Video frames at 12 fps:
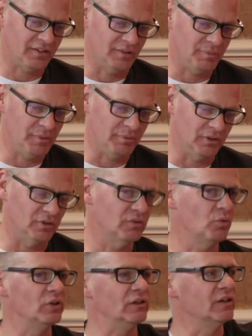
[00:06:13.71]
I think people are
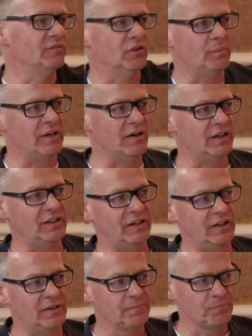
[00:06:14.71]
always looking for the big
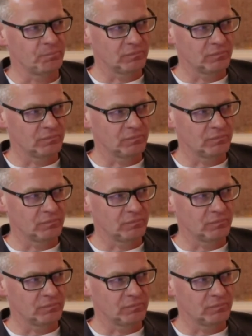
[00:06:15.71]
idea,